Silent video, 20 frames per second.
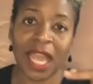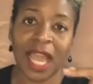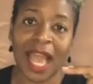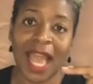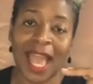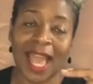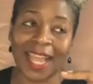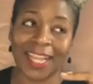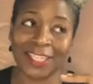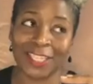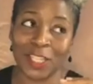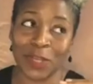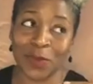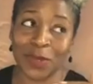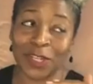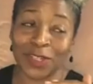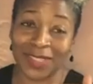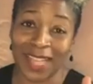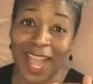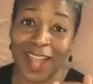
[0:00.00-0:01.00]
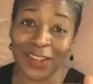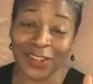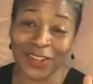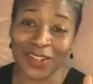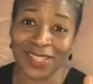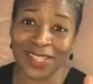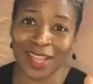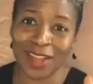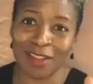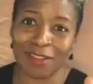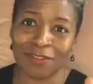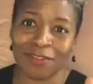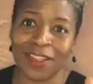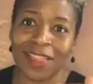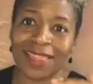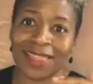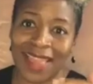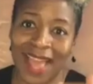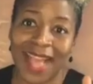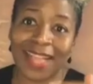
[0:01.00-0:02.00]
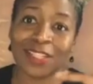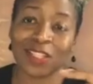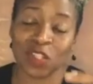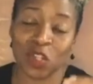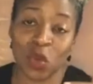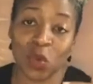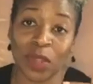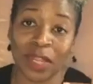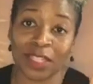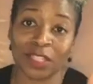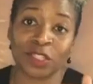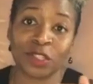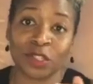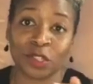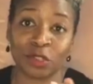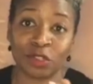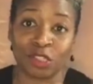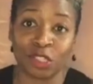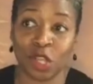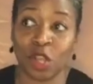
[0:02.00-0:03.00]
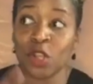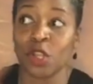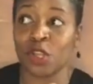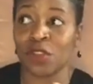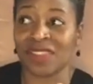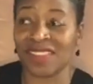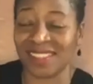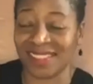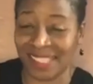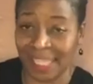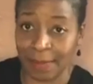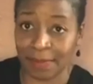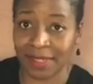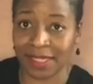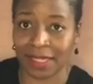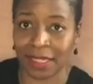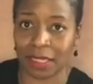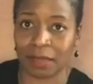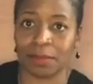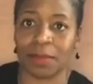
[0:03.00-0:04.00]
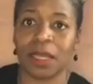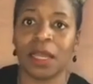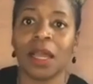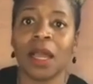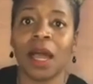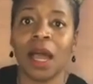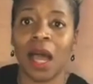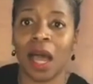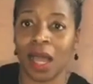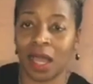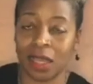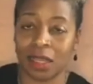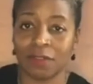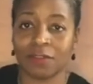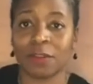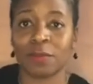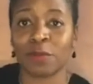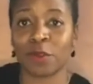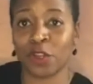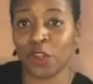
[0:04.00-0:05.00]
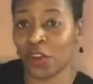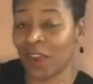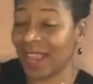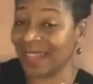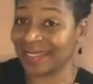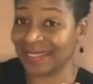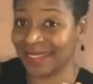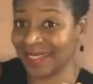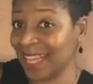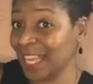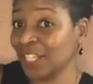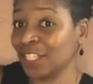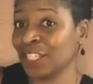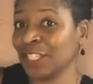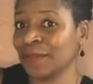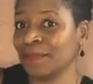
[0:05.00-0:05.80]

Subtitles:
And so when you doubt yourself, that's going to show you the symptom of procrastination.